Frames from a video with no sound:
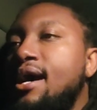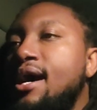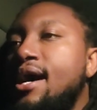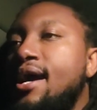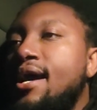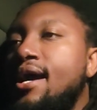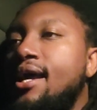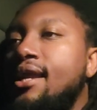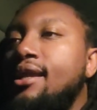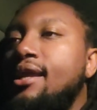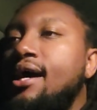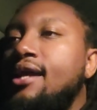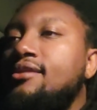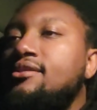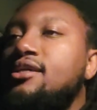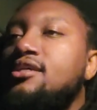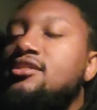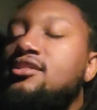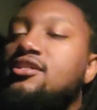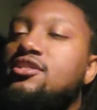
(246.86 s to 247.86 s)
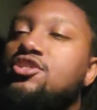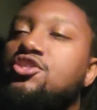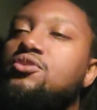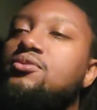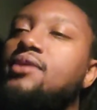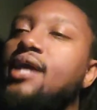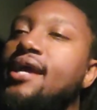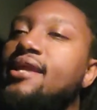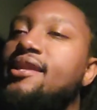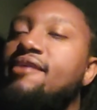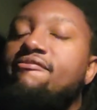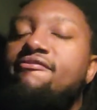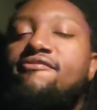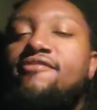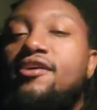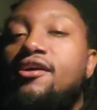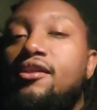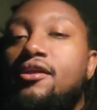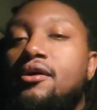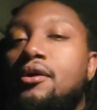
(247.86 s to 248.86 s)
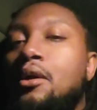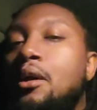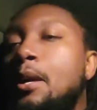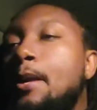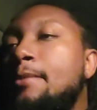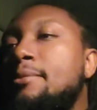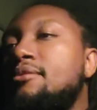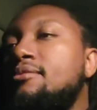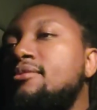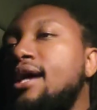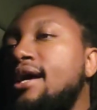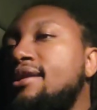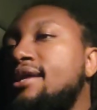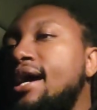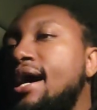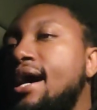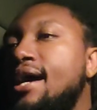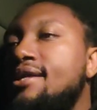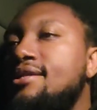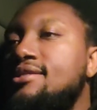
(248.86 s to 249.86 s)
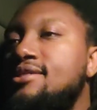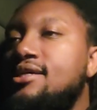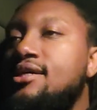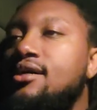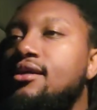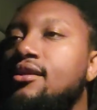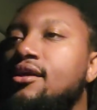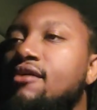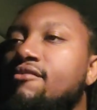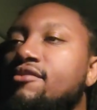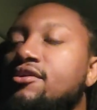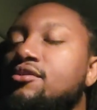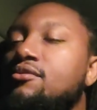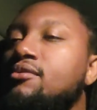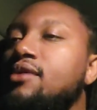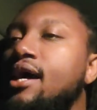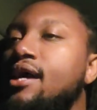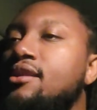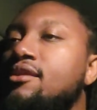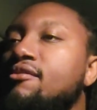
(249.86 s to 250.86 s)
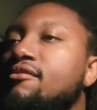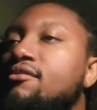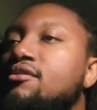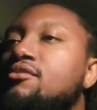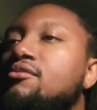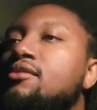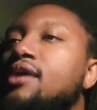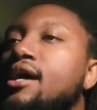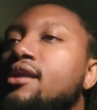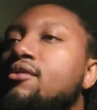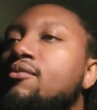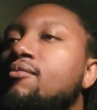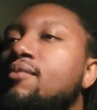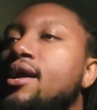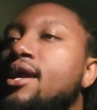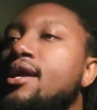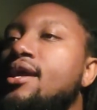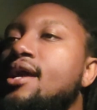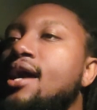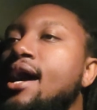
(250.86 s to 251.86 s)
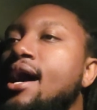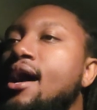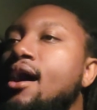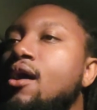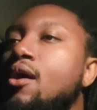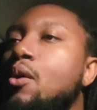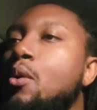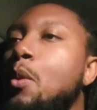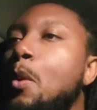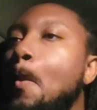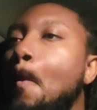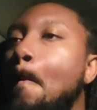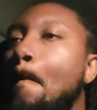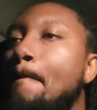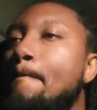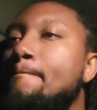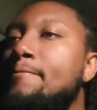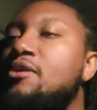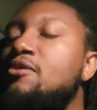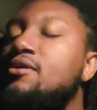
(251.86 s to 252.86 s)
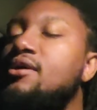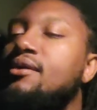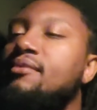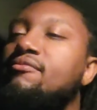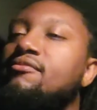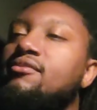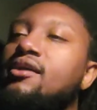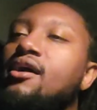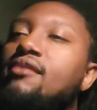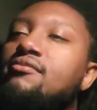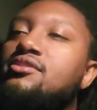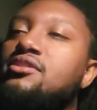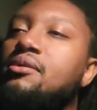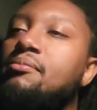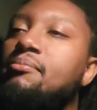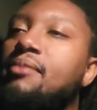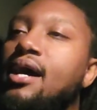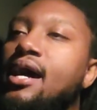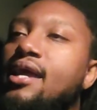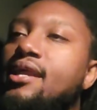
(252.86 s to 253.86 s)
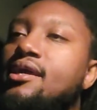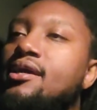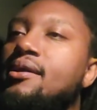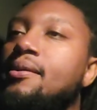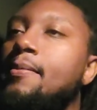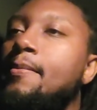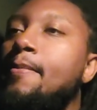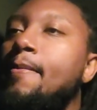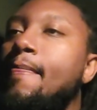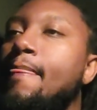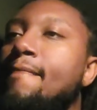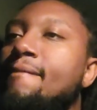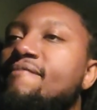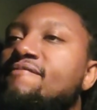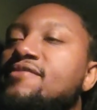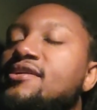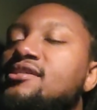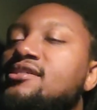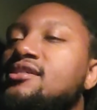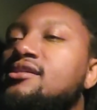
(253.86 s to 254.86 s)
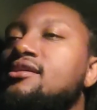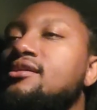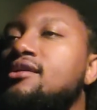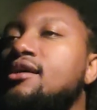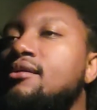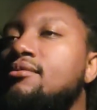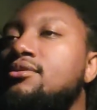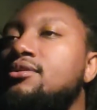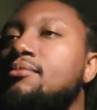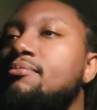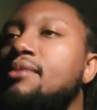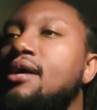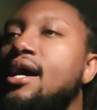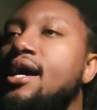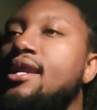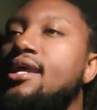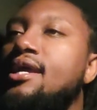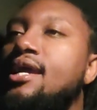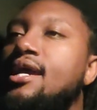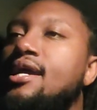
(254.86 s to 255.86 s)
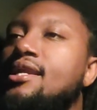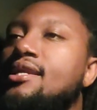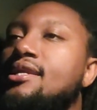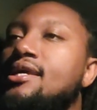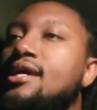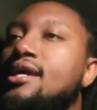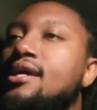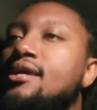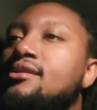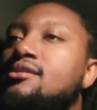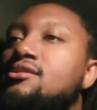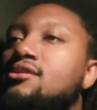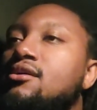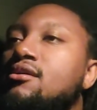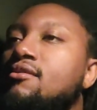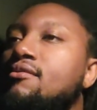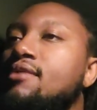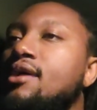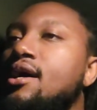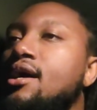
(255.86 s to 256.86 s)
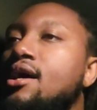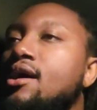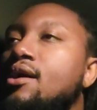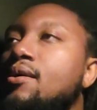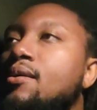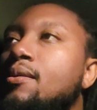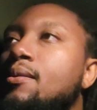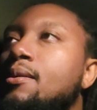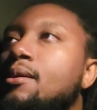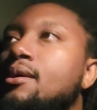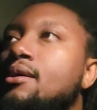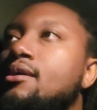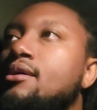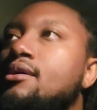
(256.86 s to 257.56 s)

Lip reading: by a lot of things because you like the feeling, you like the ideal of it, you like the way how you can love somebody, physically love somebody, and then turn around,